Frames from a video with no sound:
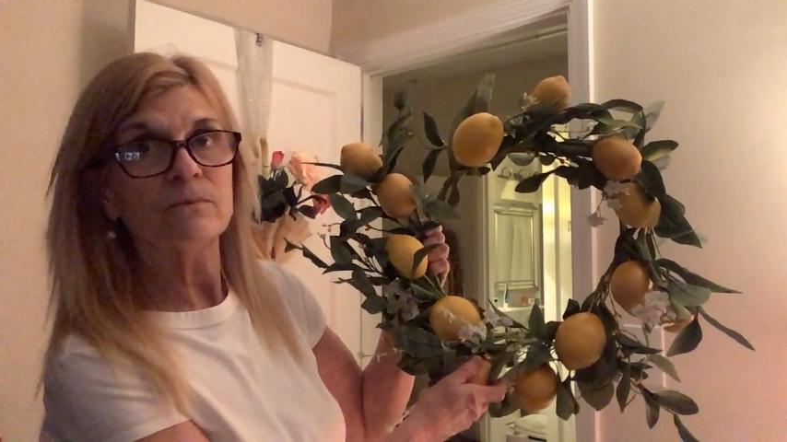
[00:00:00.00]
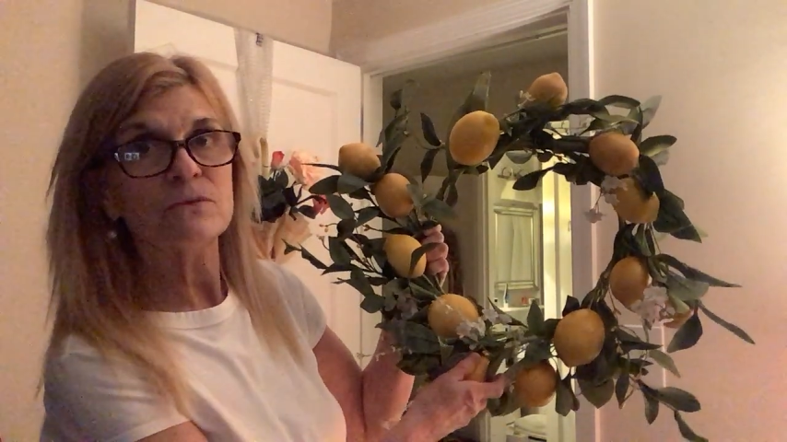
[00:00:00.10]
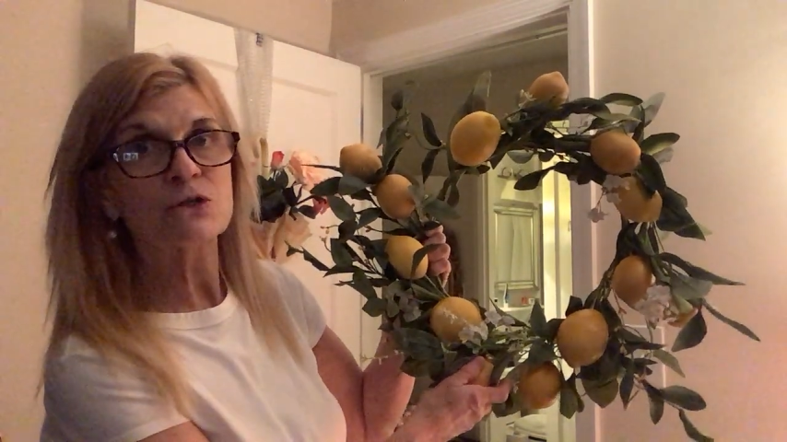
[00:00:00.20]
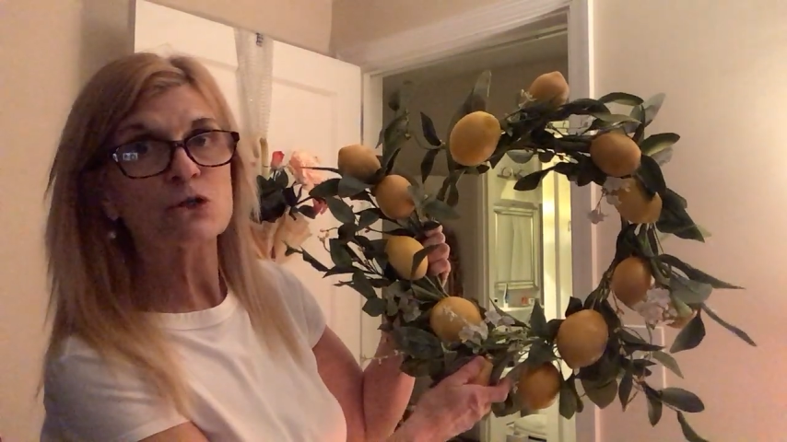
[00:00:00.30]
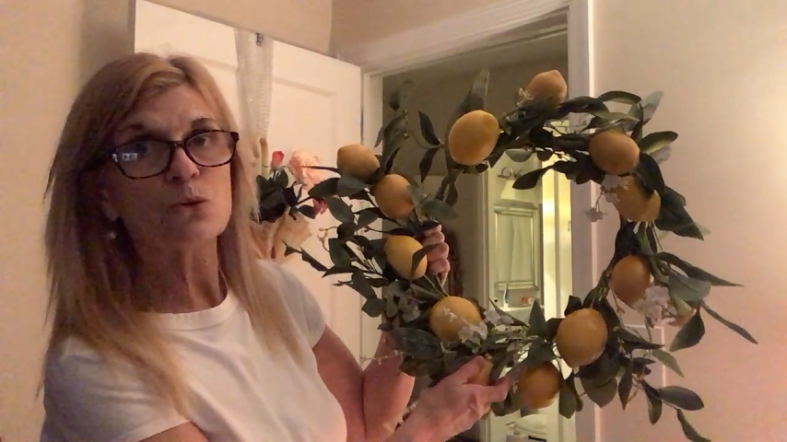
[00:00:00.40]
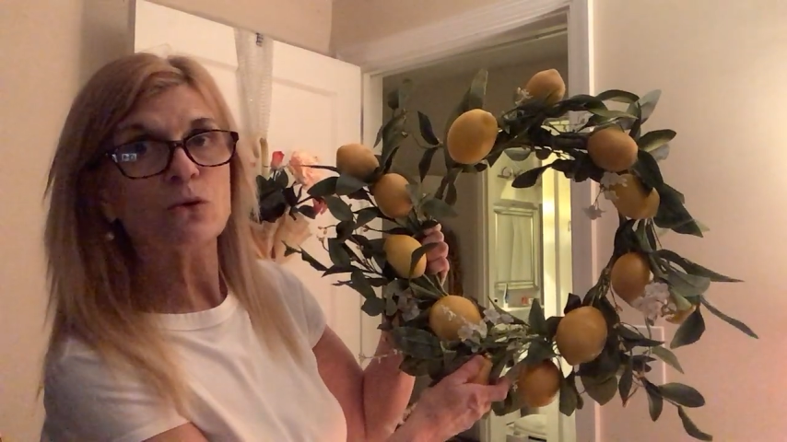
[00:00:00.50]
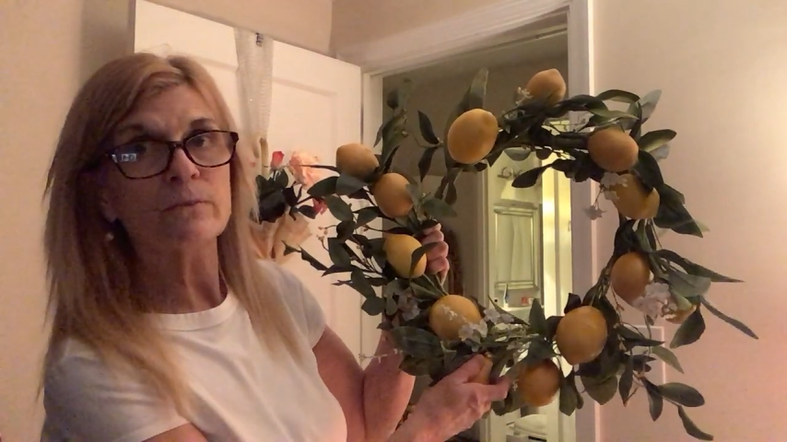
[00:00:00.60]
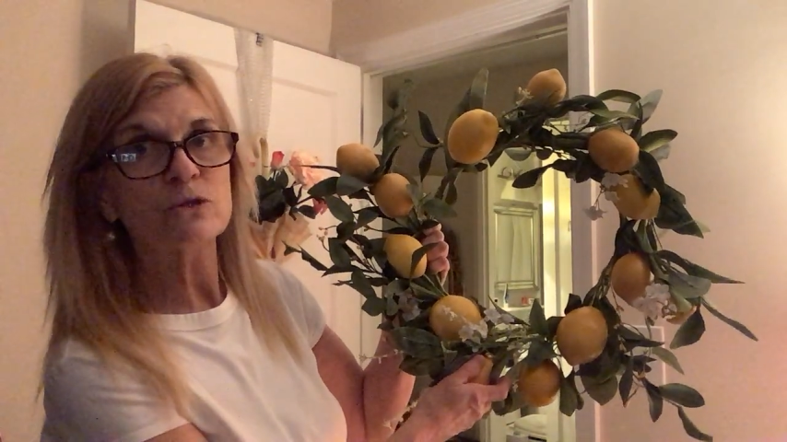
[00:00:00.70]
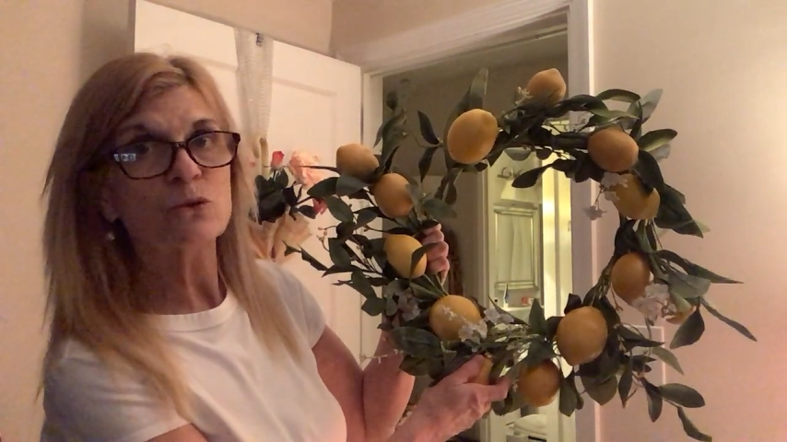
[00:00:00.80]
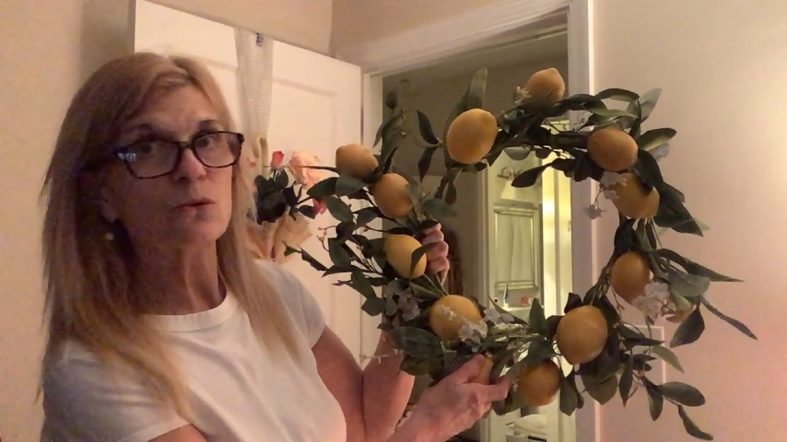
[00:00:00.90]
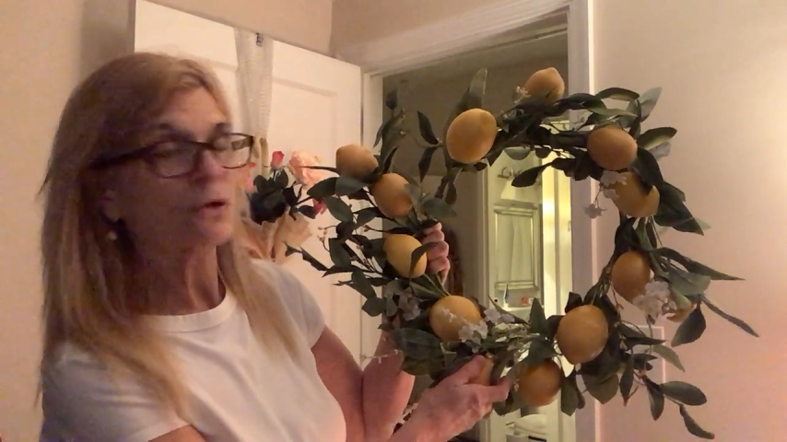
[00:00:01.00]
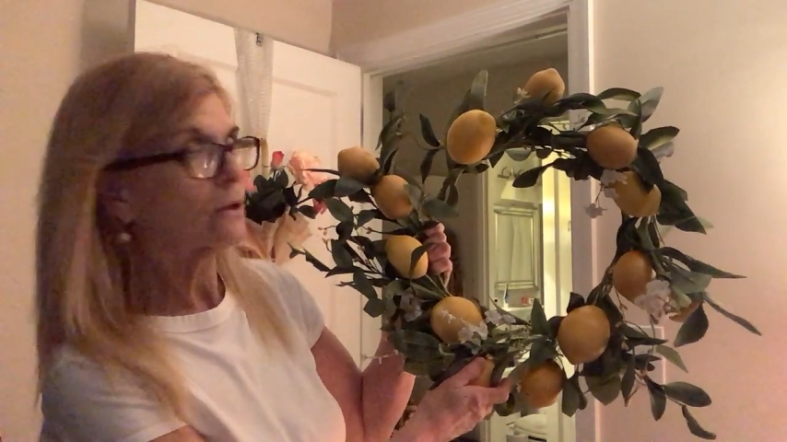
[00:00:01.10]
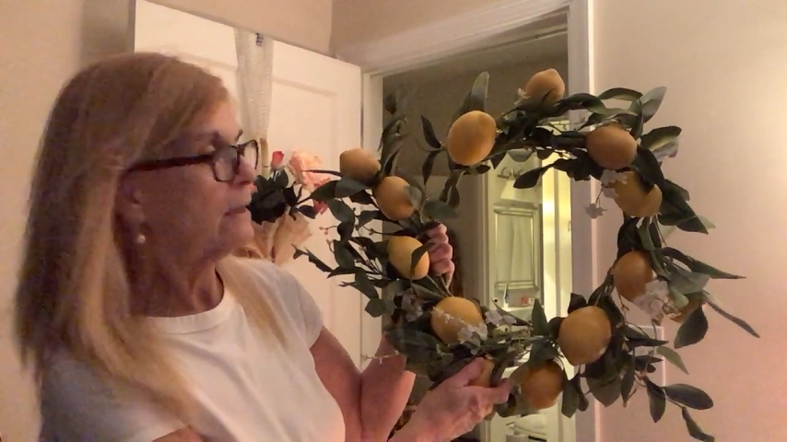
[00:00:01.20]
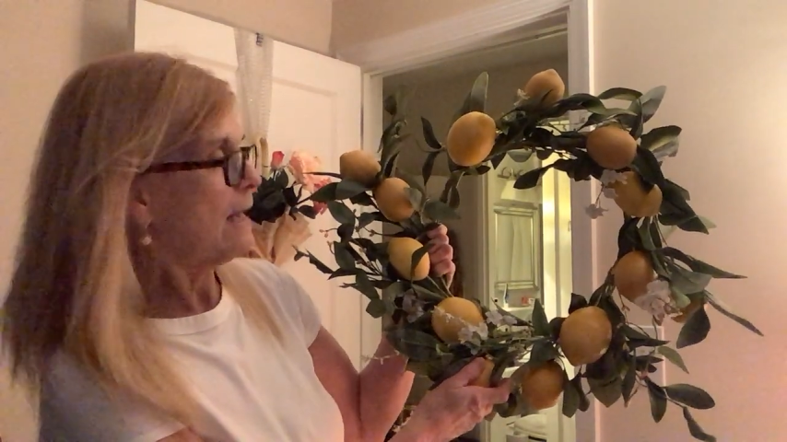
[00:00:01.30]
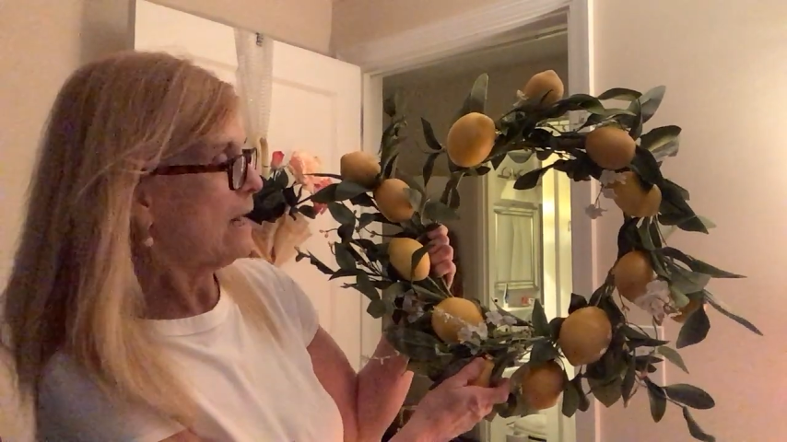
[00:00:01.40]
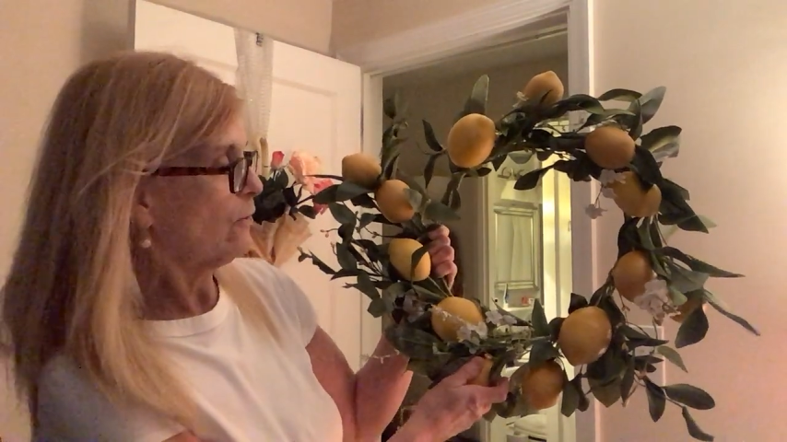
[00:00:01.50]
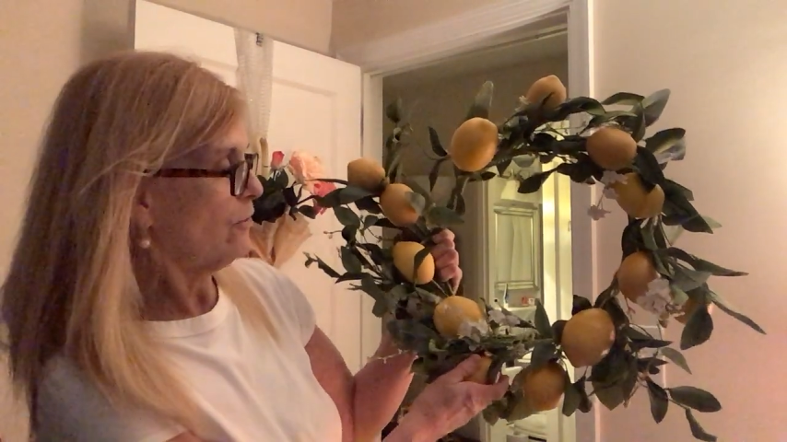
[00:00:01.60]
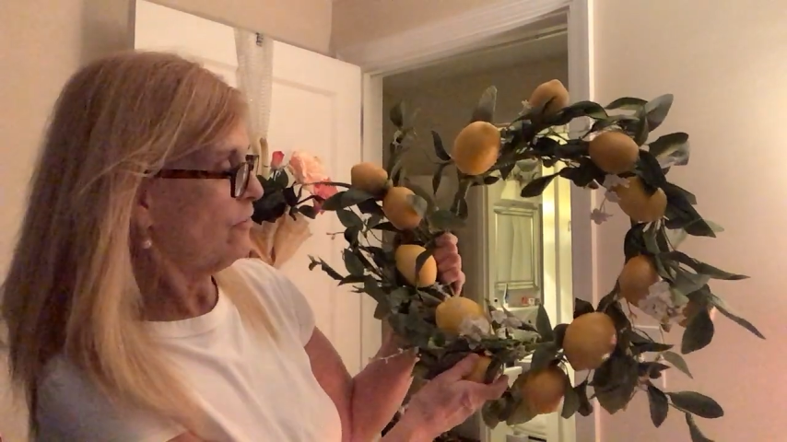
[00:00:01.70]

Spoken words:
storm door out on